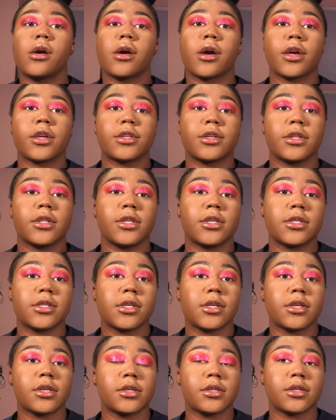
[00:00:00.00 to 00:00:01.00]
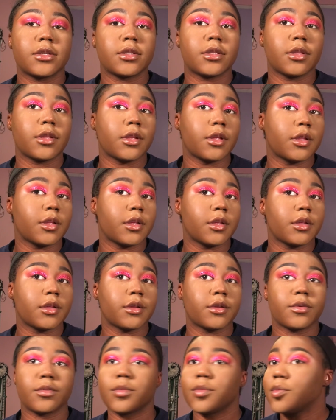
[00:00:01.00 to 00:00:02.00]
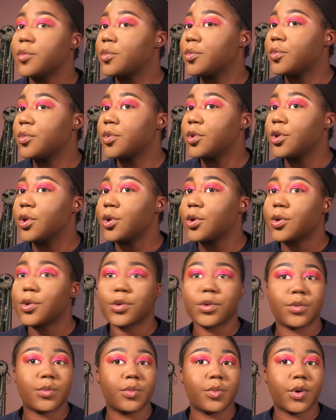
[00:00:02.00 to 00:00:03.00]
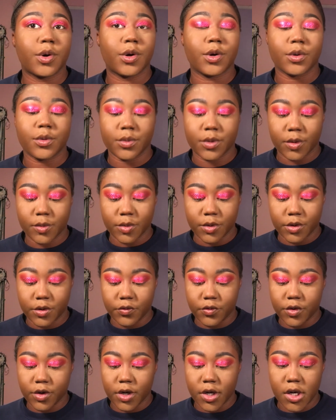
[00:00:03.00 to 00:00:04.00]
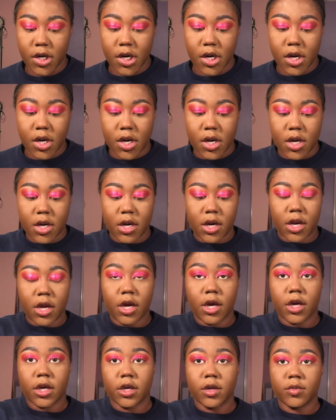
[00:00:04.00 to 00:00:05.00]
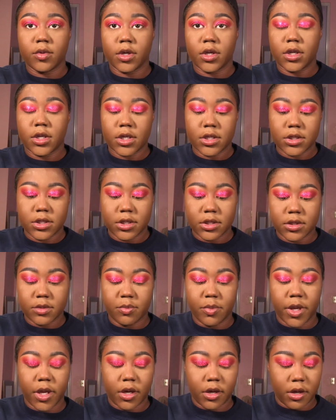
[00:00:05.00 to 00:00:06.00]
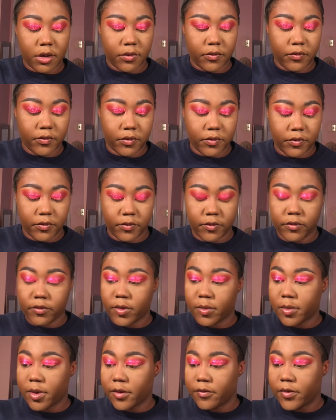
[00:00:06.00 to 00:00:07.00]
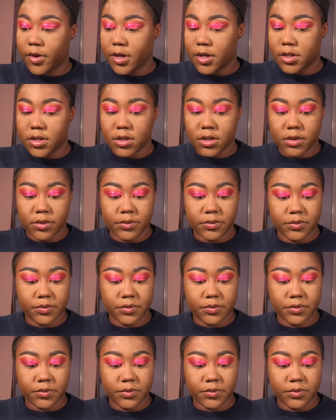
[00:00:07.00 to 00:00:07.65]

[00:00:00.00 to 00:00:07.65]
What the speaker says: Okay, so this is the glitter part that we're going for. Now I am going to dust this bake off from my face.